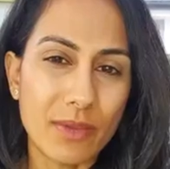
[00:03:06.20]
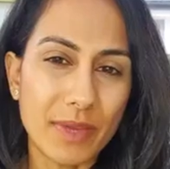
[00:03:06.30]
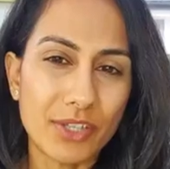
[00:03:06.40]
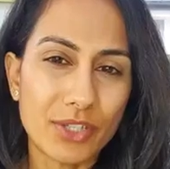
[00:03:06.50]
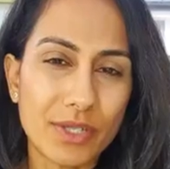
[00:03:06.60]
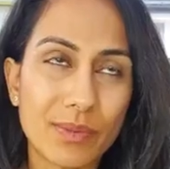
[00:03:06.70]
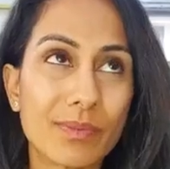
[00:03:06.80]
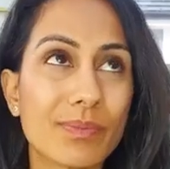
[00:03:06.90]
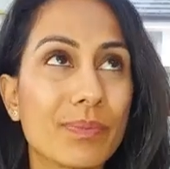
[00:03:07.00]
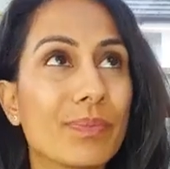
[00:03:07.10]
I managed
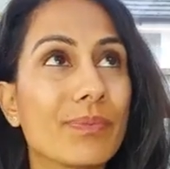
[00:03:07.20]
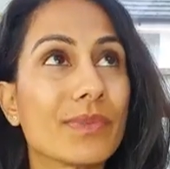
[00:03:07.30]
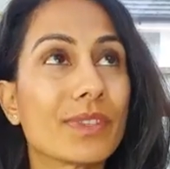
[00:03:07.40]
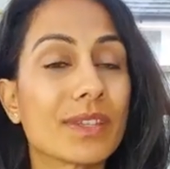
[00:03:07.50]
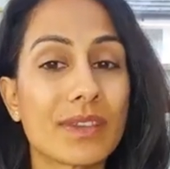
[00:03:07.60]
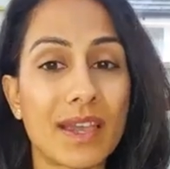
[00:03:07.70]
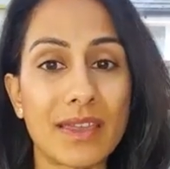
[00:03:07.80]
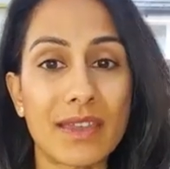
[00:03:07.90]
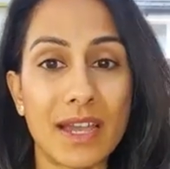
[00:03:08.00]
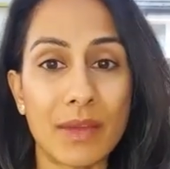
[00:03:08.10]
to
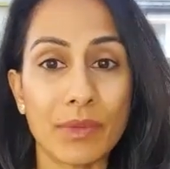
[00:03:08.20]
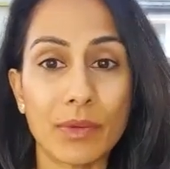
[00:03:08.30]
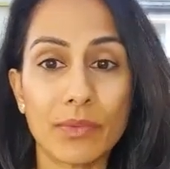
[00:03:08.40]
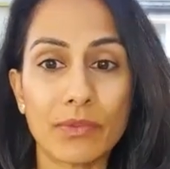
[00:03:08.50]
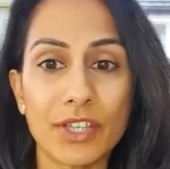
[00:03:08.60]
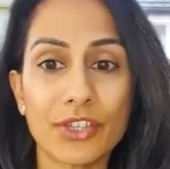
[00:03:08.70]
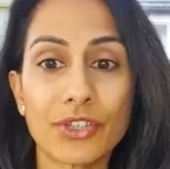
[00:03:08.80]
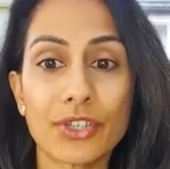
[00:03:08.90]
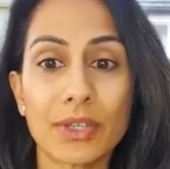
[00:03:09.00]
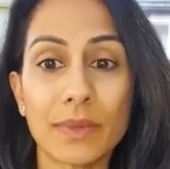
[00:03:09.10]
get that amicable
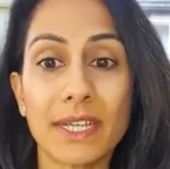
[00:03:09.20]
relationship,